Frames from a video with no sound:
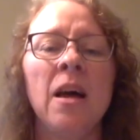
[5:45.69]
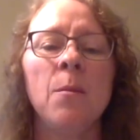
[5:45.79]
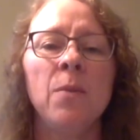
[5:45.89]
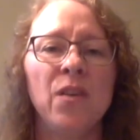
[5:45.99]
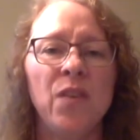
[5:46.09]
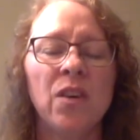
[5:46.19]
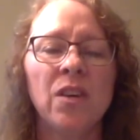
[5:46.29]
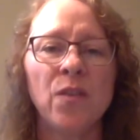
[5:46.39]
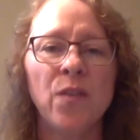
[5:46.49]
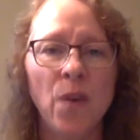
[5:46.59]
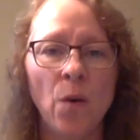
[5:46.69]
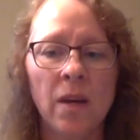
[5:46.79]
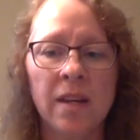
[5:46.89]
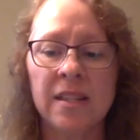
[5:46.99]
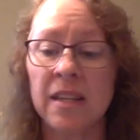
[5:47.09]
But if you can
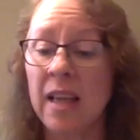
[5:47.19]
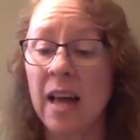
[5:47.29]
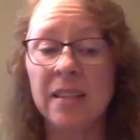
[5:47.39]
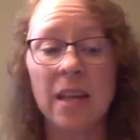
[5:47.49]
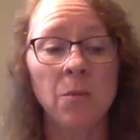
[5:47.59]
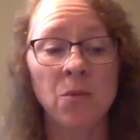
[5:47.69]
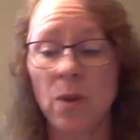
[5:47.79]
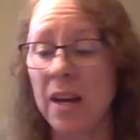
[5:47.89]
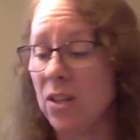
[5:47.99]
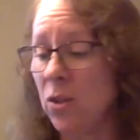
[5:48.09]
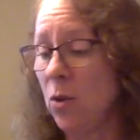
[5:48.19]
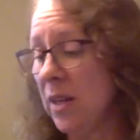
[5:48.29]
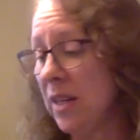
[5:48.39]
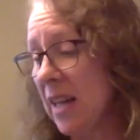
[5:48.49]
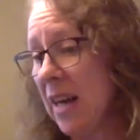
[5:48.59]
focus, and a lot of times what I do
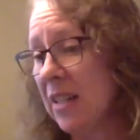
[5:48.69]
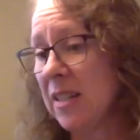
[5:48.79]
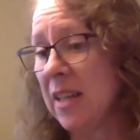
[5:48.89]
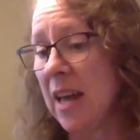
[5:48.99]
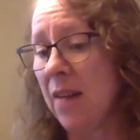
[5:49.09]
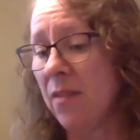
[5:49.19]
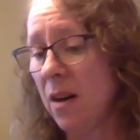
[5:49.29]
is I just have